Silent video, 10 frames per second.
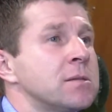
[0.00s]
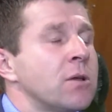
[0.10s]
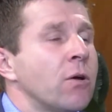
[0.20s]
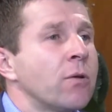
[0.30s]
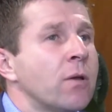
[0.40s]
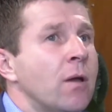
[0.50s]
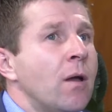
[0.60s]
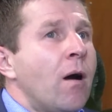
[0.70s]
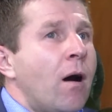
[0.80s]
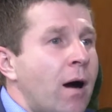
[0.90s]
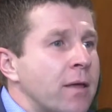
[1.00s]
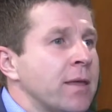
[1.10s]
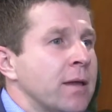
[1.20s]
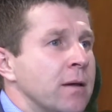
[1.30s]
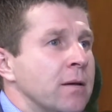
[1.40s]
So I
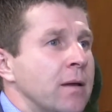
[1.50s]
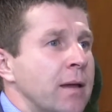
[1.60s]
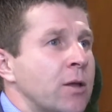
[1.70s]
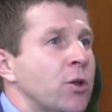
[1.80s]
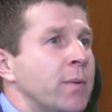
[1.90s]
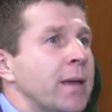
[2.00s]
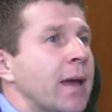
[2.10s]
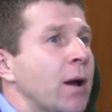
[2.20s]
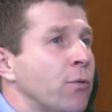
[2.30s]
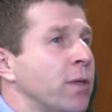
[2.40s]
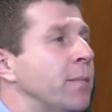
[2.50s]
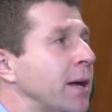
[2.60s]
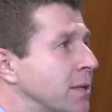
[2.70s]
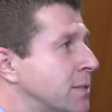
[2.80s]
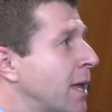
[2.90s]
think it could be a healthier
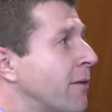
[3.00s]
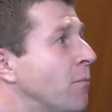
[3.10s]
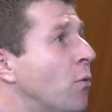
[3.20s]
balance to have